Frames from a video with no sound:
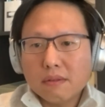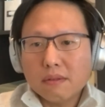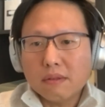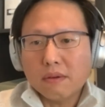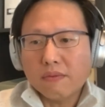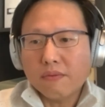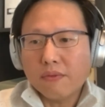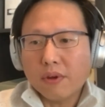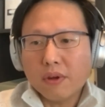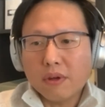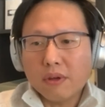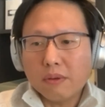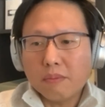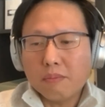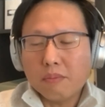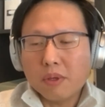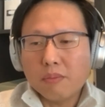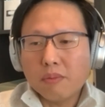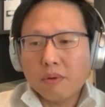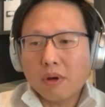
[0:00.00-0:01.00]
very
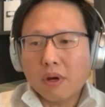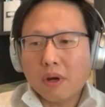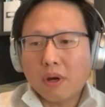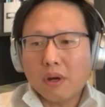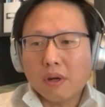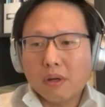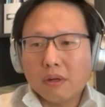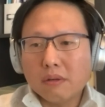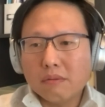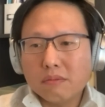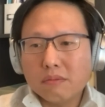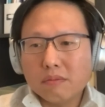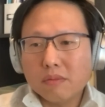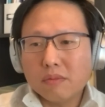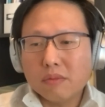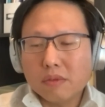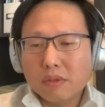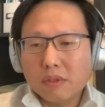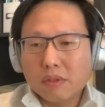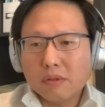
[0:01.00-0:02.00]
people are
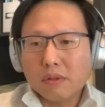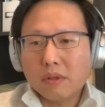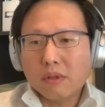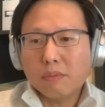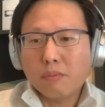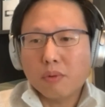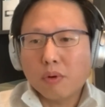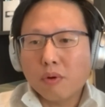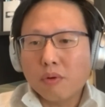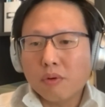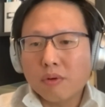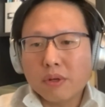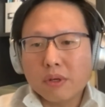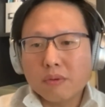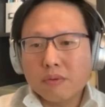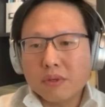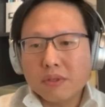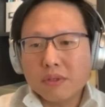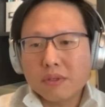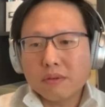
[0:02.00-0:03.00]
pouring
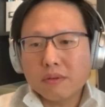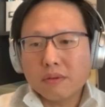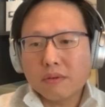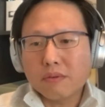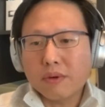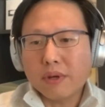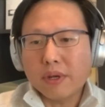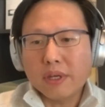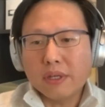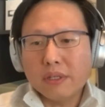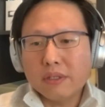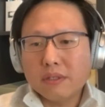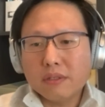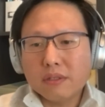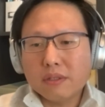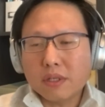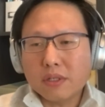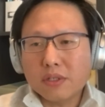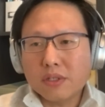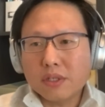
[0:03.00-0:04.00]
with great
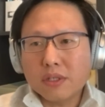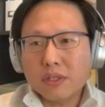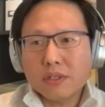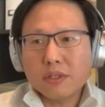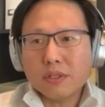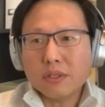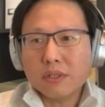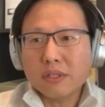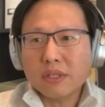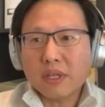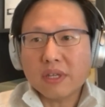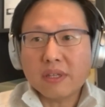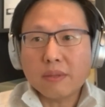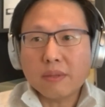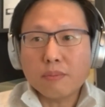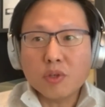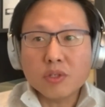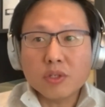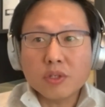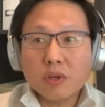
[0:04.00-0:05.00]
suggestions and
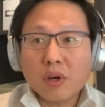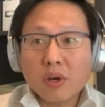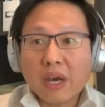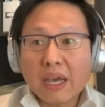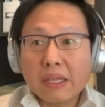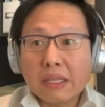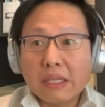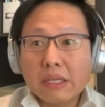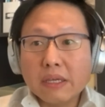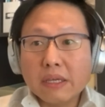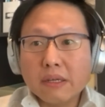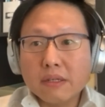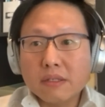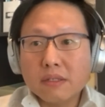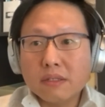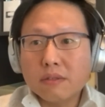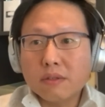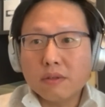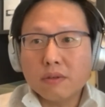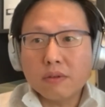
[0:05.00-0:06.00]
musical
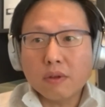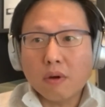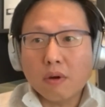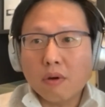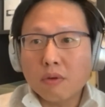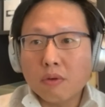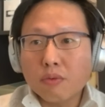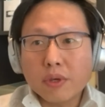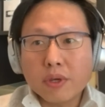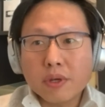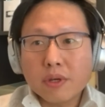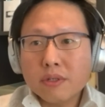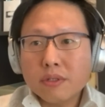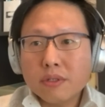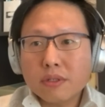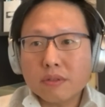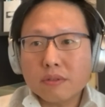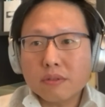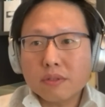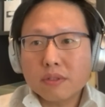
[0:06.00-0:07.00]
ideas during all
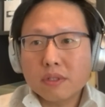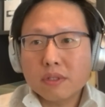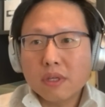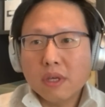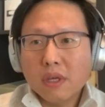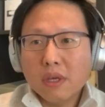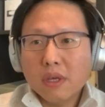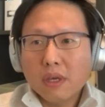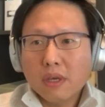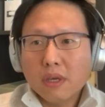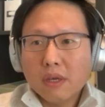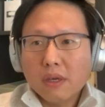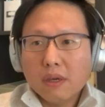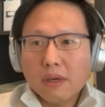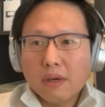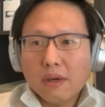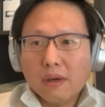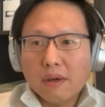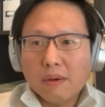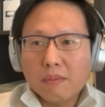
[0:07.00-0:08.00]
rehearsals.
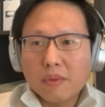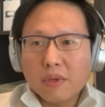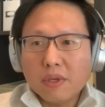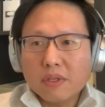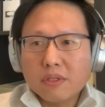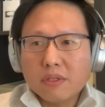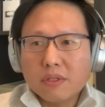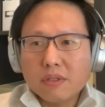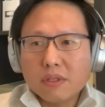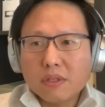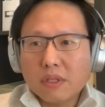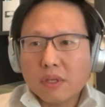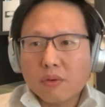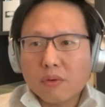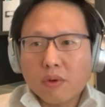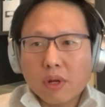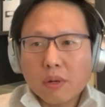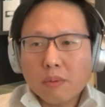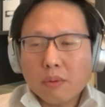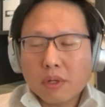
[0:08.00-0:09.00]
It's just an
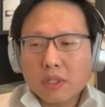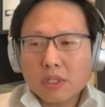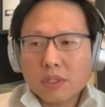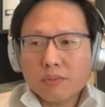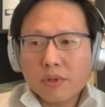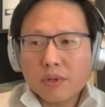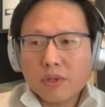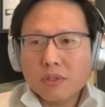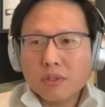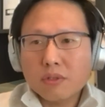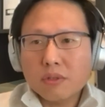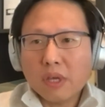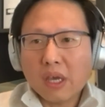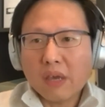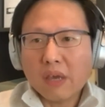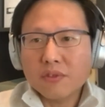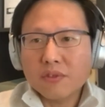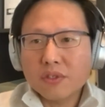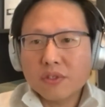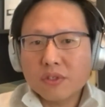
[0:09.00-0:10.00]
incredible experience to
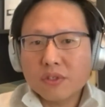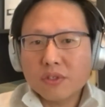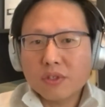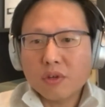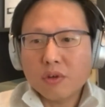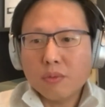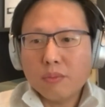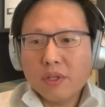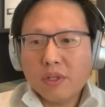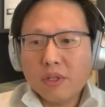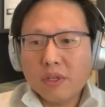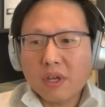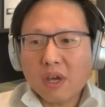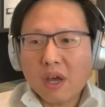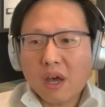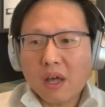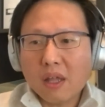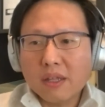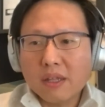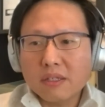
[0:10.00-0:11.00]
have so many
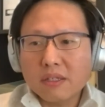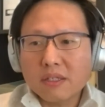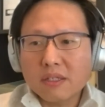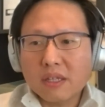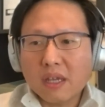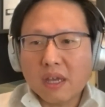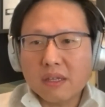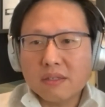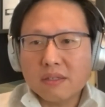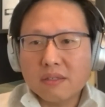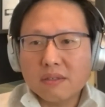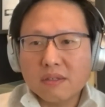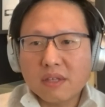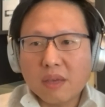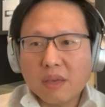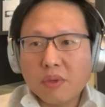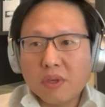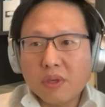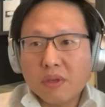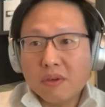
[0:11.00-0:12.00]
colleagues that
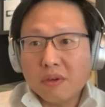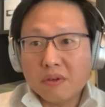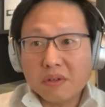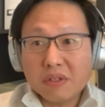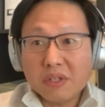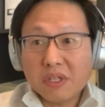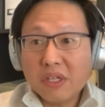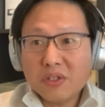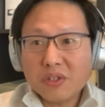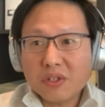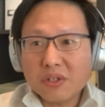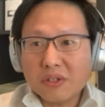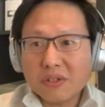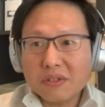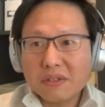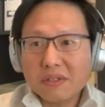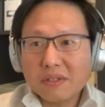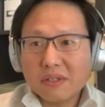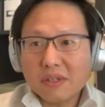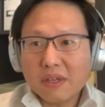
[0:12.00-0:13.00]
can be your
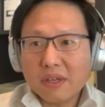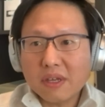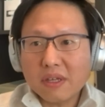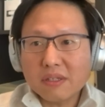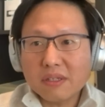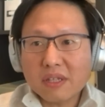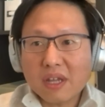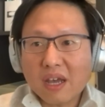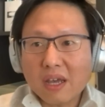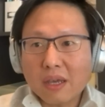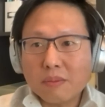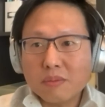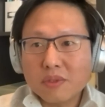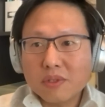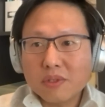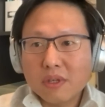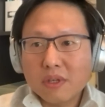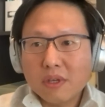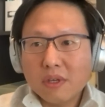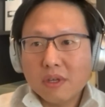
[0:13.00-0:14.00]
teachers at
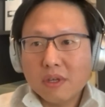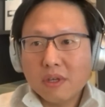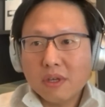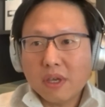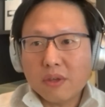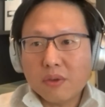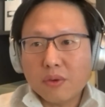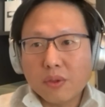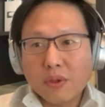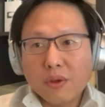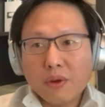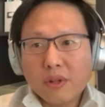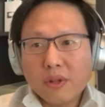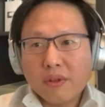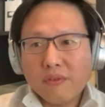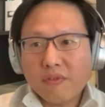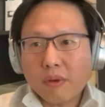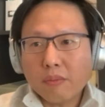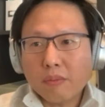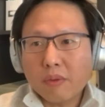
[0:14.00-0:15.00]
times. You're learning
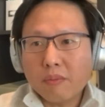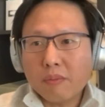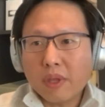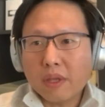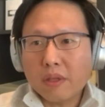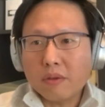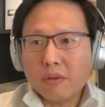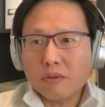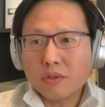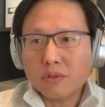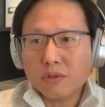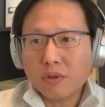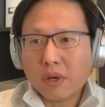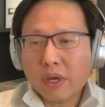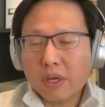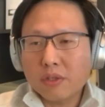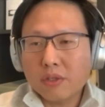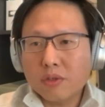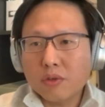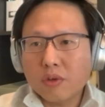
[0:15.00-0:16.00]
from them, and you
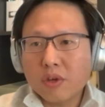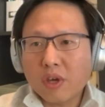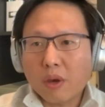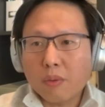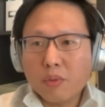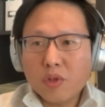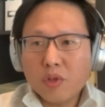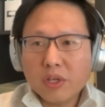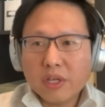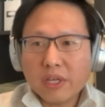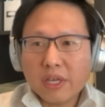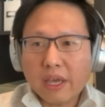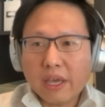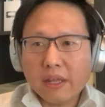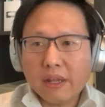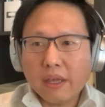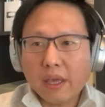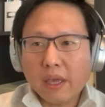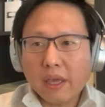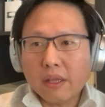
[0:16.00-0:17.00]
try to
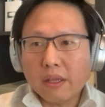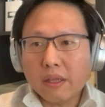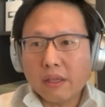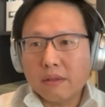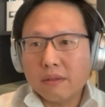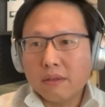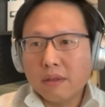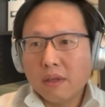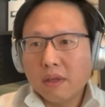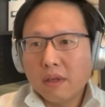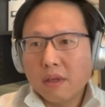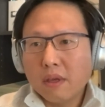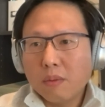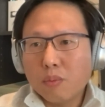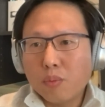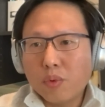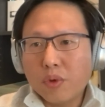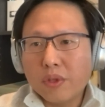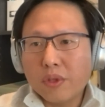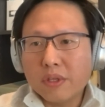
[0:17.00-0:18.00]
communicate and then
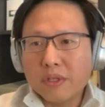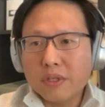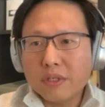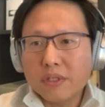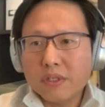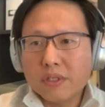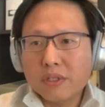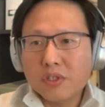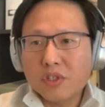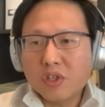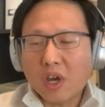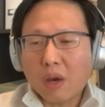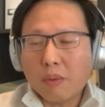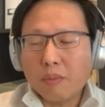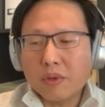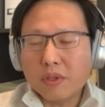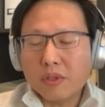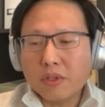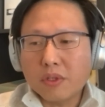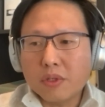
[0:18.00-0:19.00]
bring this job
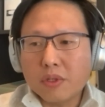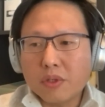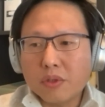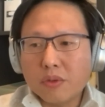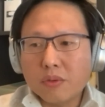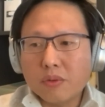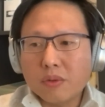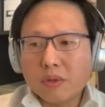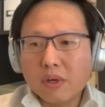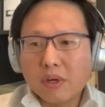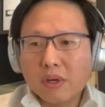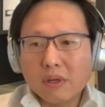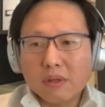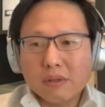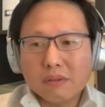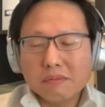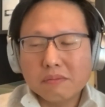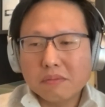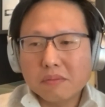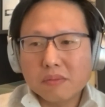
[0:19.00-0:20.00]
into,
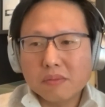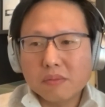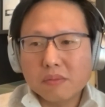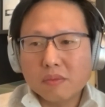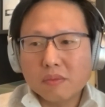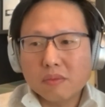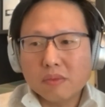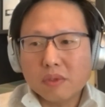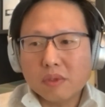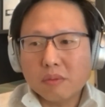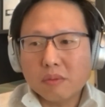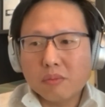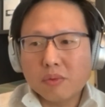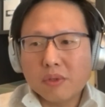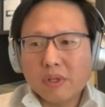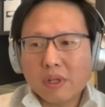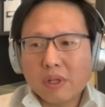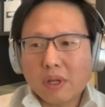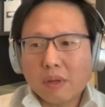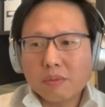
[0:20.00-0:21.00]

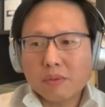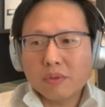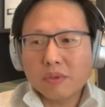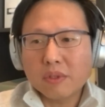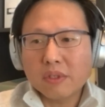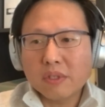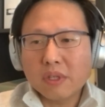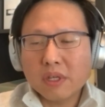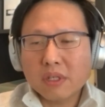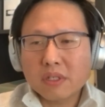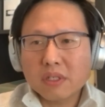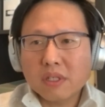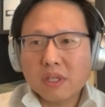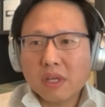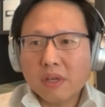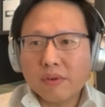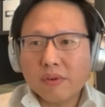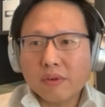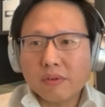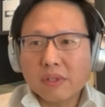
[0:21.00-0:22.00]
bring it up to the next
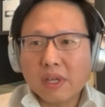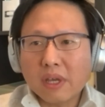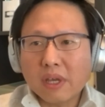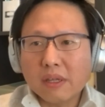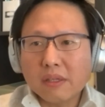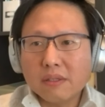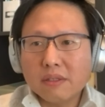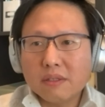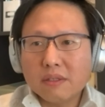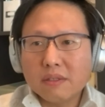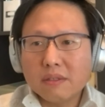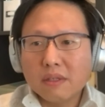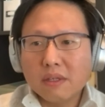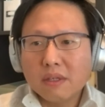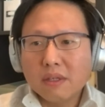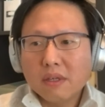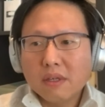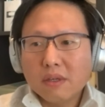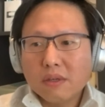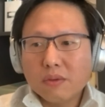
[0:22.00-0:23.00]
level. That's
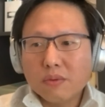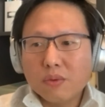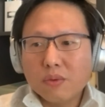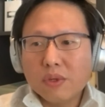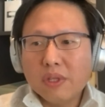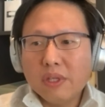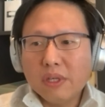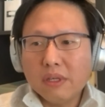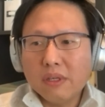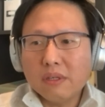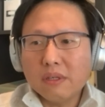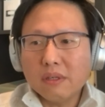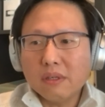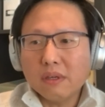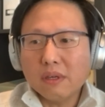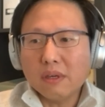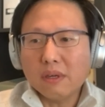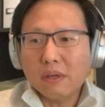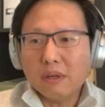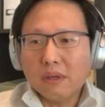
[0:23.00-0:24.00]
really
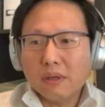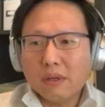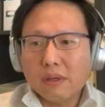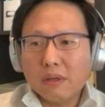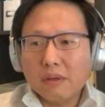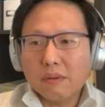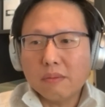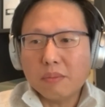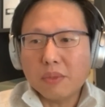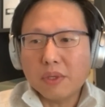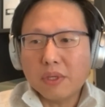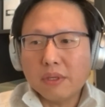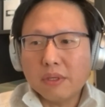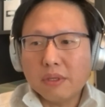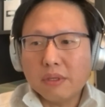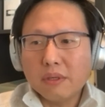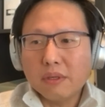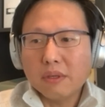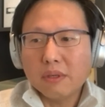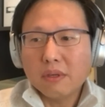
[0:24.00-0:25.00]

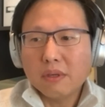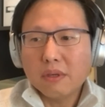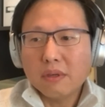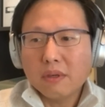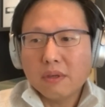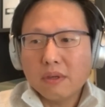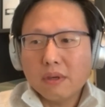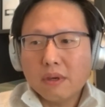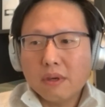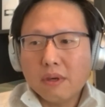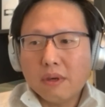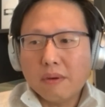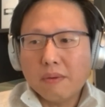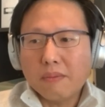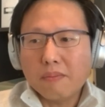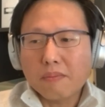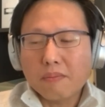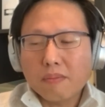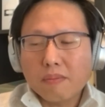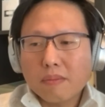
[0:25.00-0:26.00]
be
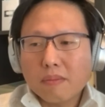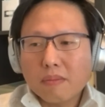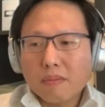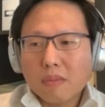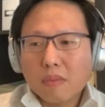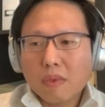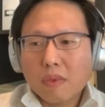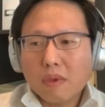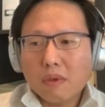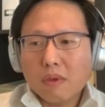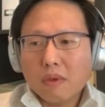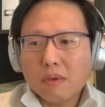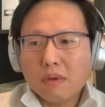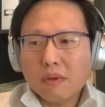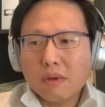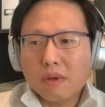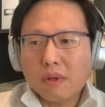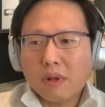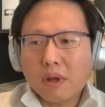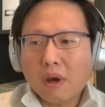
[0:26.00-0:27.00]

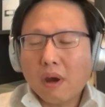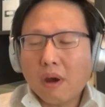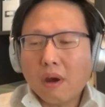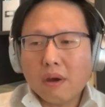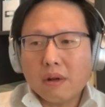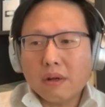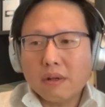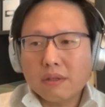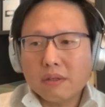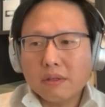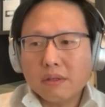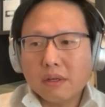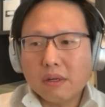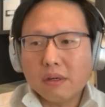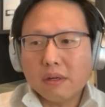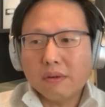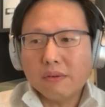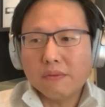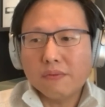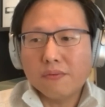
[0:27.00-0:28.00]
at heart
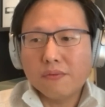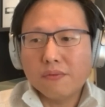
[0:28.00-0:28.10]
of